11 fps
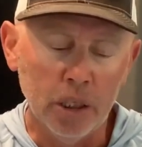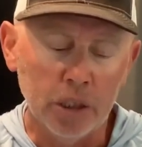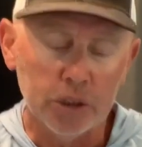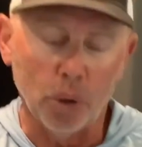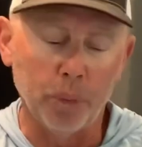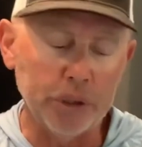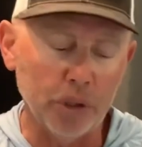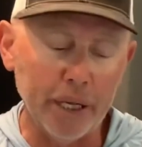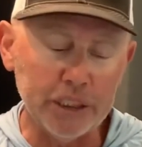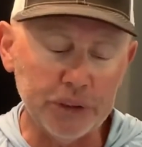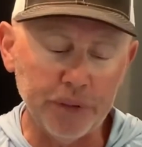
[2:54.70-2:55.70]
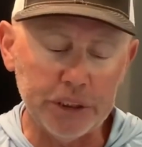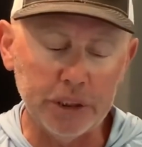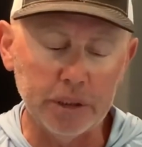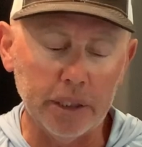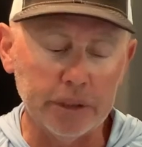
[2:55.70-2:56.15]
so when you're ledge
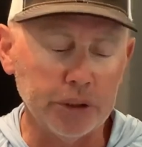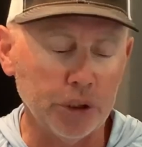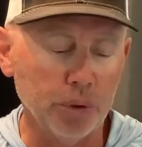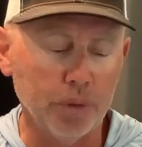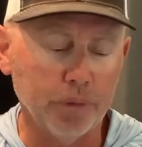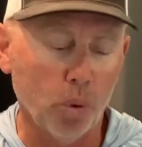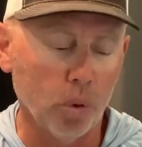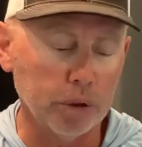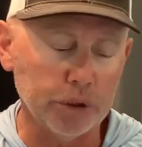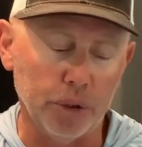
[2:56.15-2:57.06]
fishing in June, of course,